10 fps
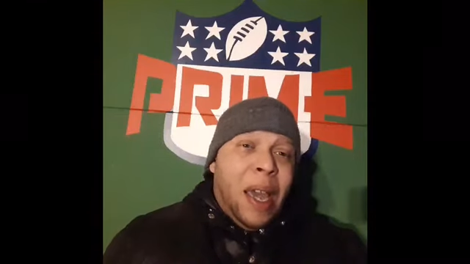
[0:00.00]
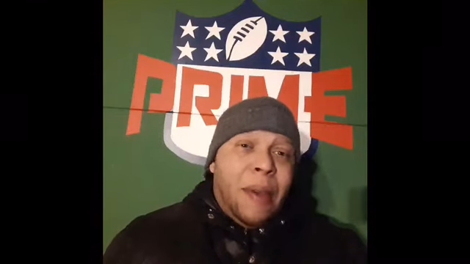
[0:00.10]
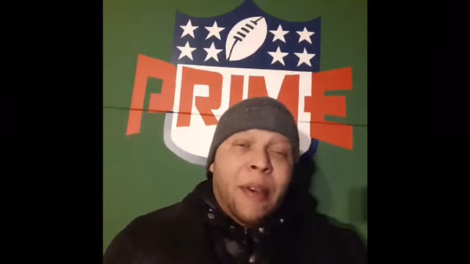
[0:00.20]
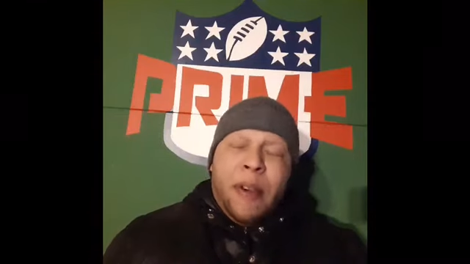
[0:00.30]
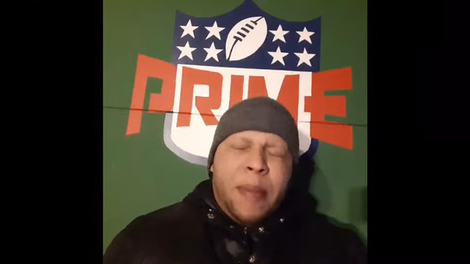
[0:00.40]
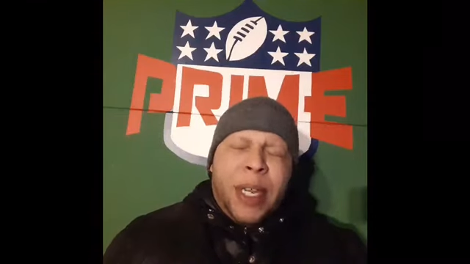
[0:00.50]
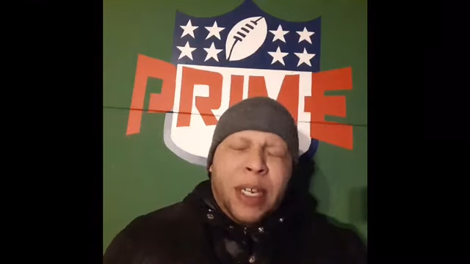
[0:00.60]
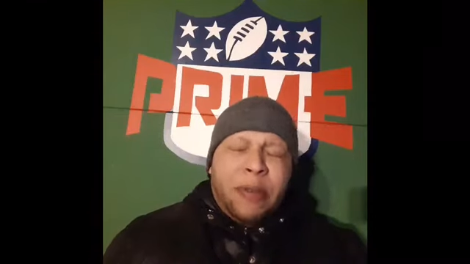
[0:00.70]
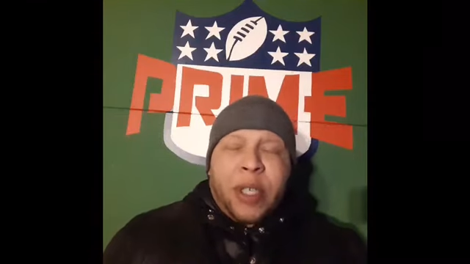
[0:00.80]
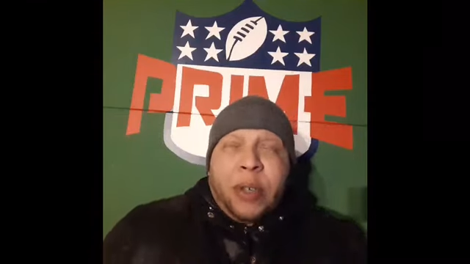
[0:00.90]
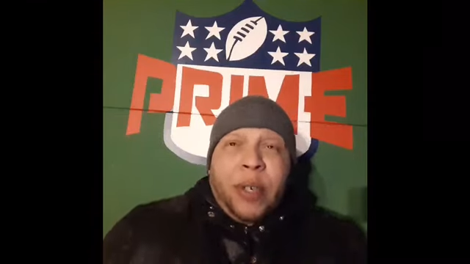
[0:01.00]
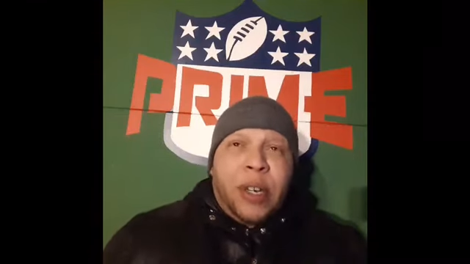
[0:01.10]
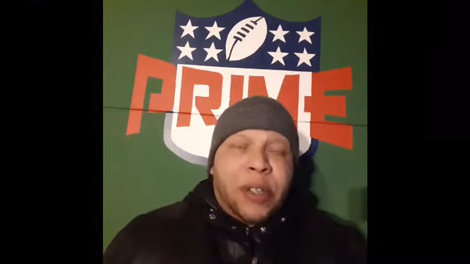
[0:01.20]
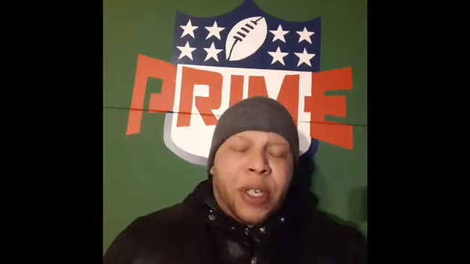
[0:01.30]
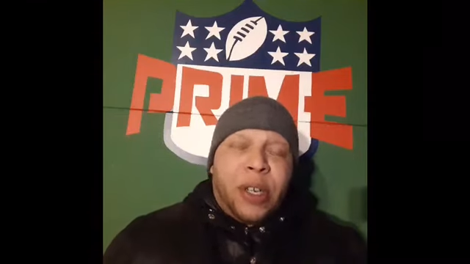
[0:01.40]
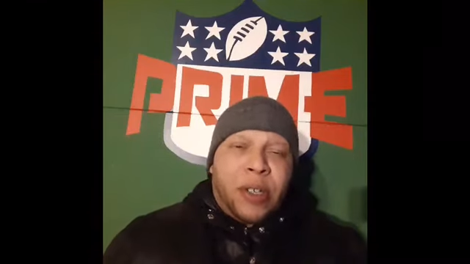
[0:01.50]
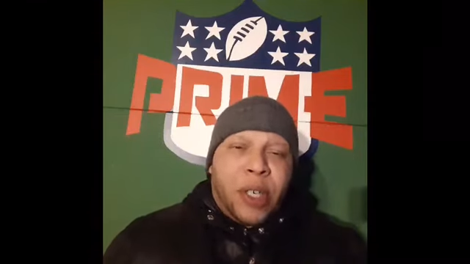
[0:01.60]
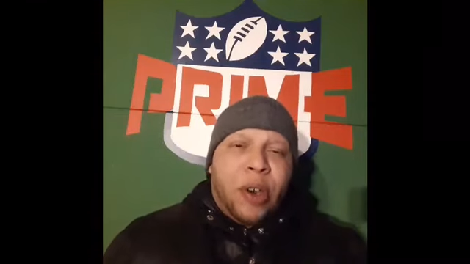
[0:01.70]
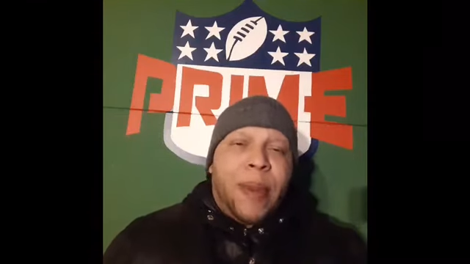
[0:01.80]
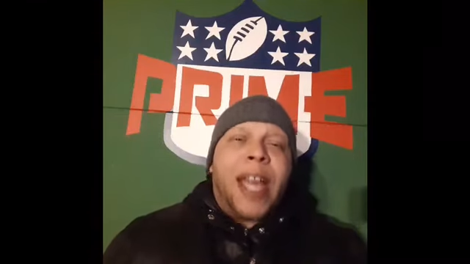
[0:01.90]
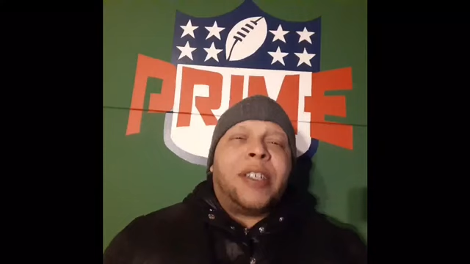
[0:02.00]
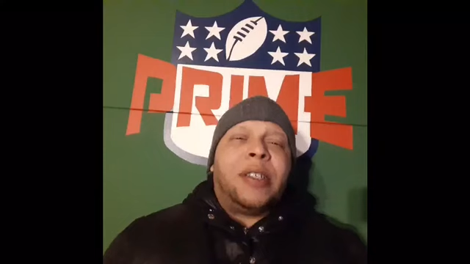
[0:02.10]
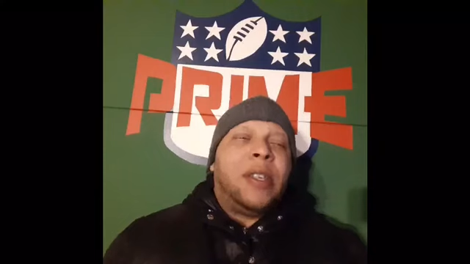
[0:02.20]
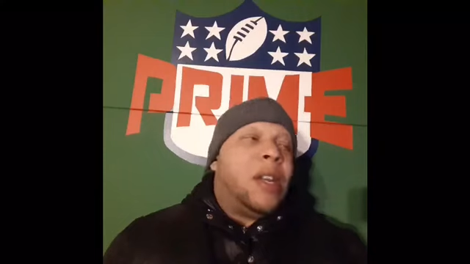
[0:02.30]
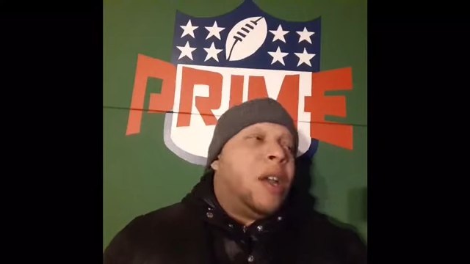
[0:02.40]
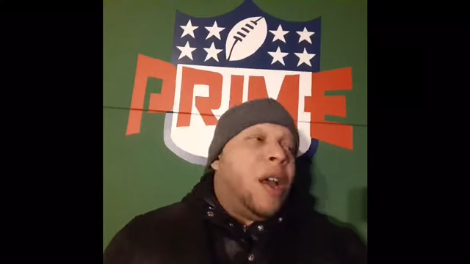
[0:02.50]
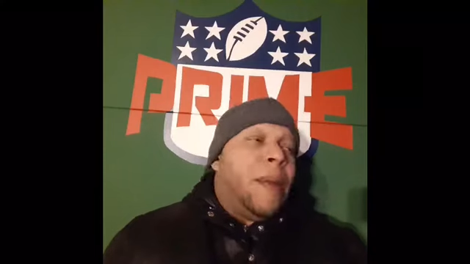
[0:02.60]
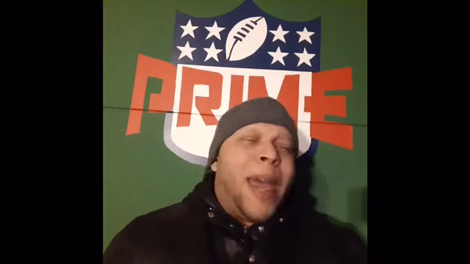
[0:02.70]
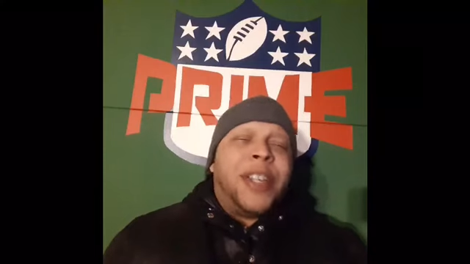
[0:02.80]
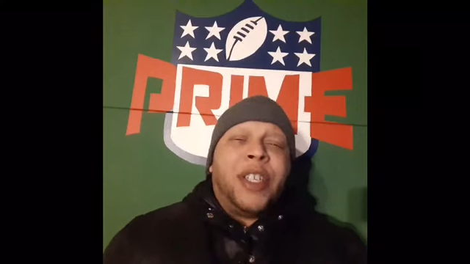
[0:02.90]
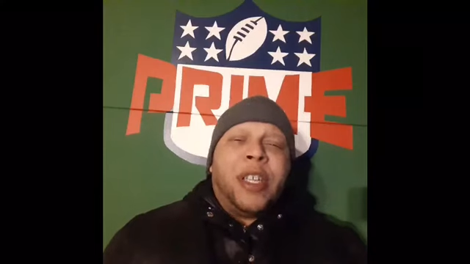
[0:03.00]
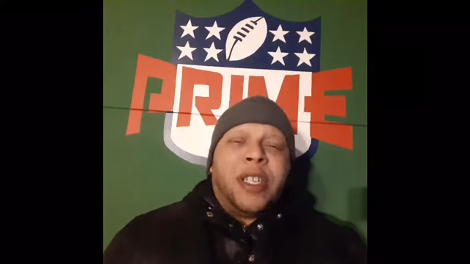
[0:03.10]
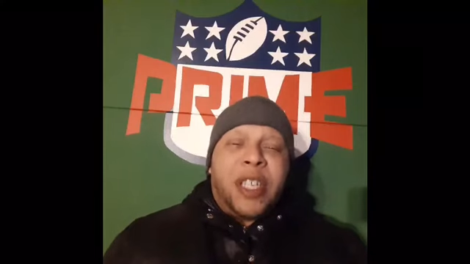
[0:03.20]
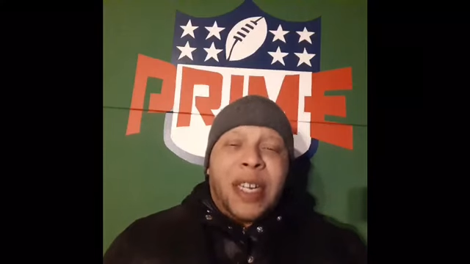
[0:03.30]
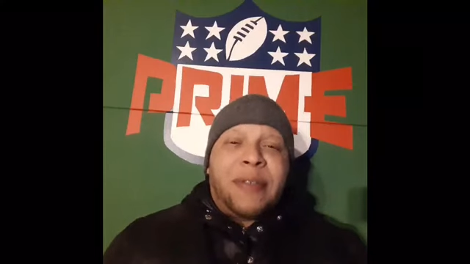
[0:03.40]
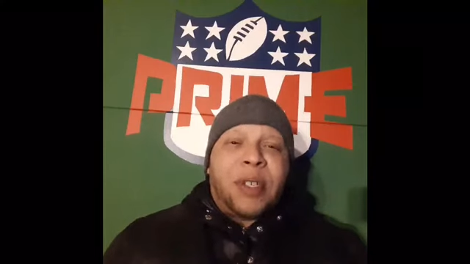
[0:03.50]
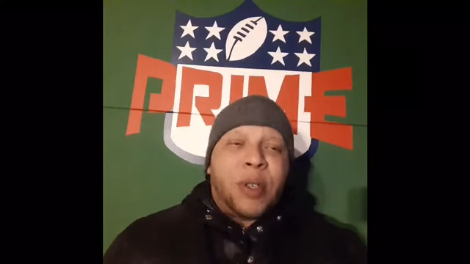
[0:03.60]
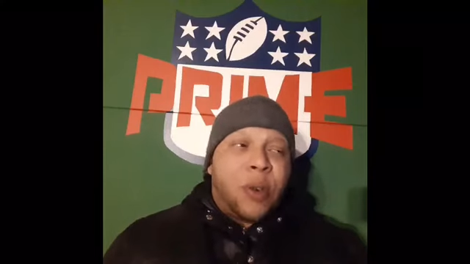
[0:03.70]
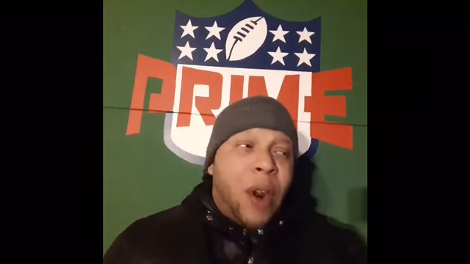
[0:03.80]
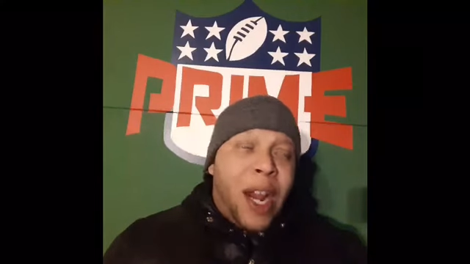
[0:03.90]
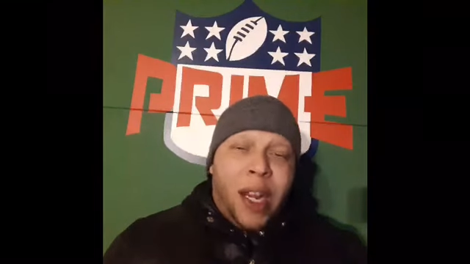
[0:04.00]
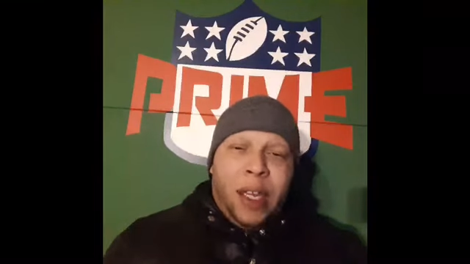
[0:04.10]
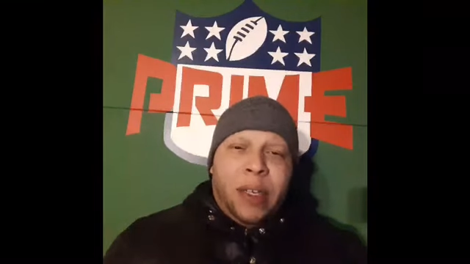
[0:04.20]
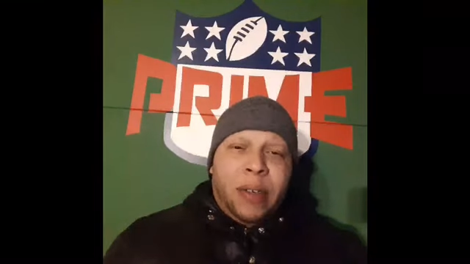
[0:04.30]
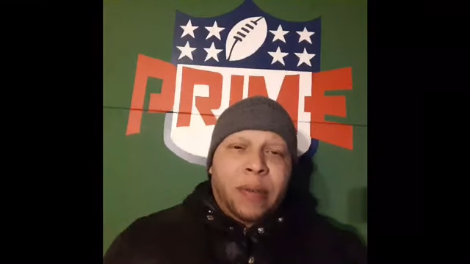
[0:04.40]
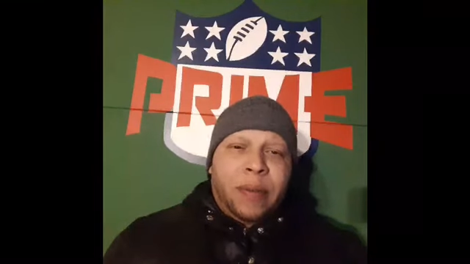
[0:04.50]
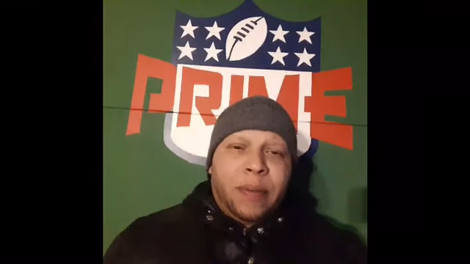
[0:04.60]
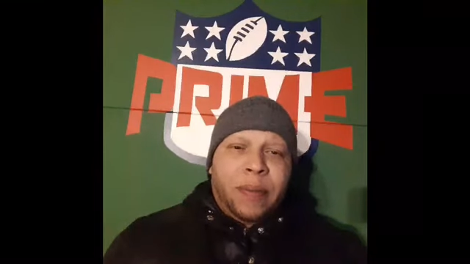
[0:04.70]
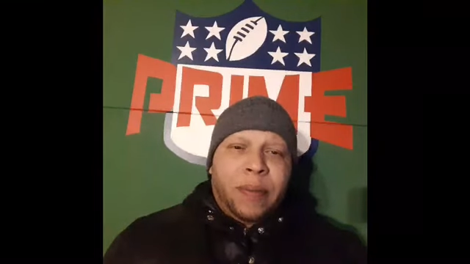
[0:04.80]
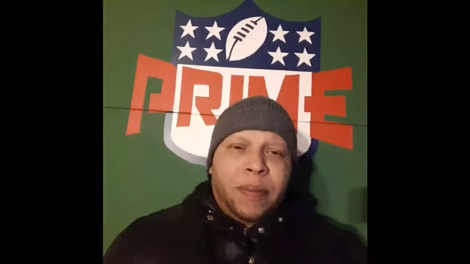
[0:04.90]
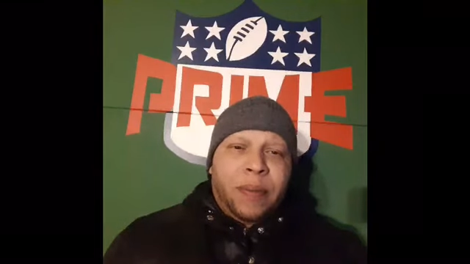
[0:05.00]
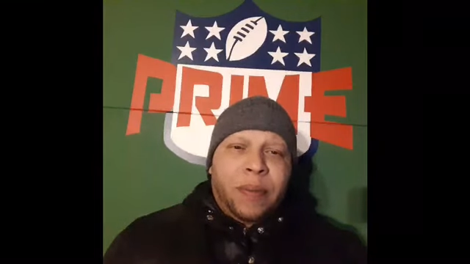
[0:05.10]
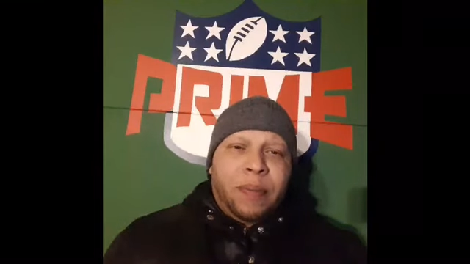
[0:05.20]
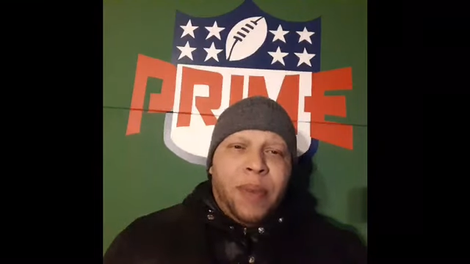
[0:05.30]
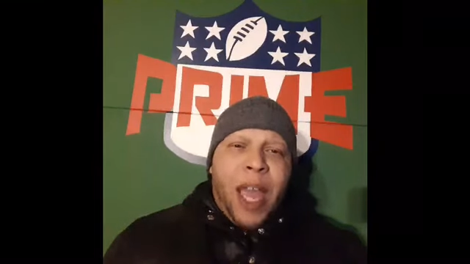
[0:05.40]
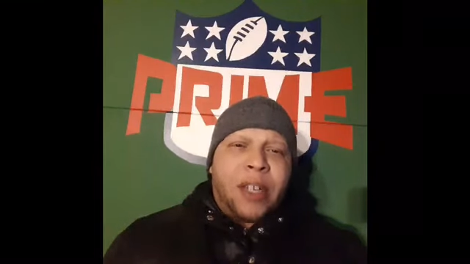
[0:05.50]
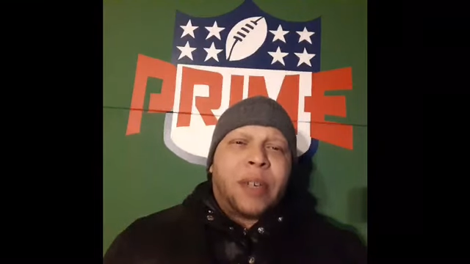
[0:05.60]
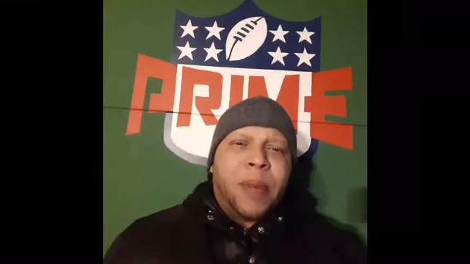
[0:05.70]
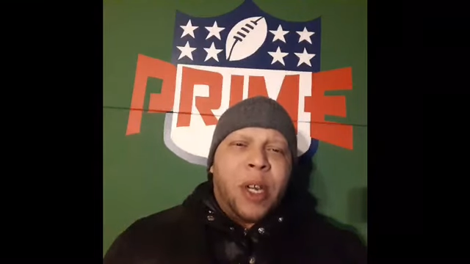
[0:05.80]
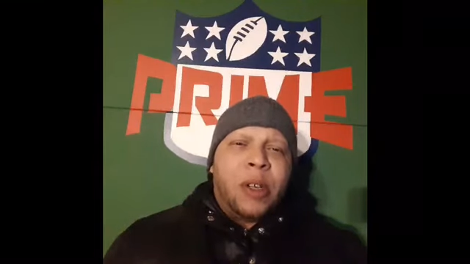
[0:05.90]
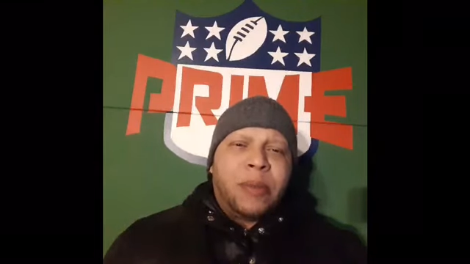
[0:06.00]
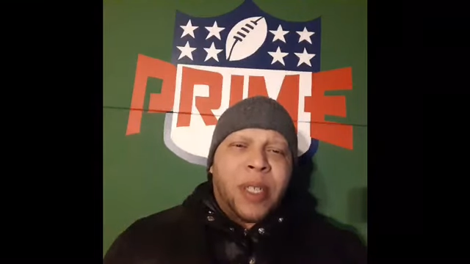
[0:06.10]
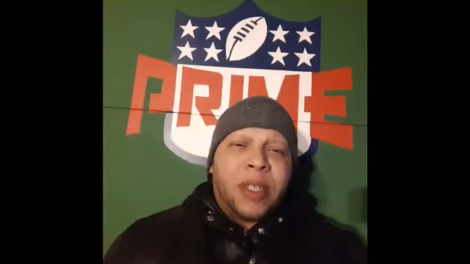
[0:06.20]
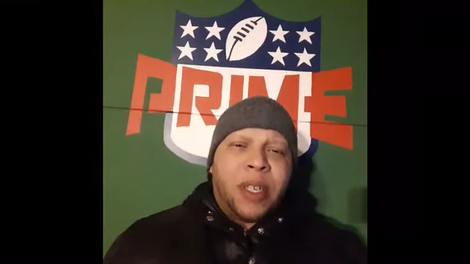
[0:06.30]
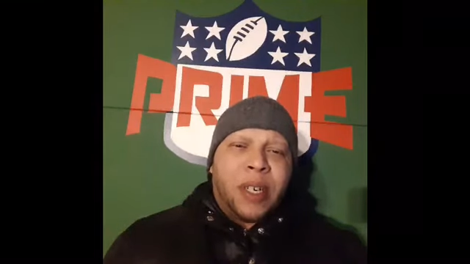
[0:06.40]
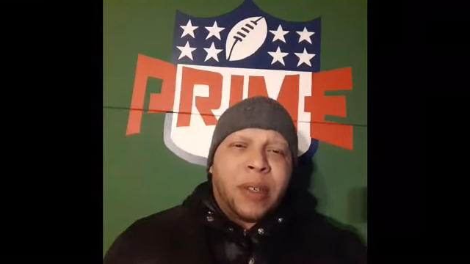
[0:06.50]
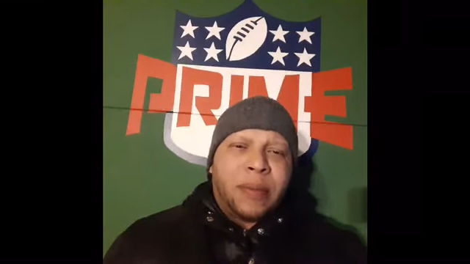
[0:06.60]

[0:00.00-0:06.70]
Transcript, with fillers: Uh, I mean, it was two years ago, so imagine imagine the Chiefs trading Patrick Mahomes this year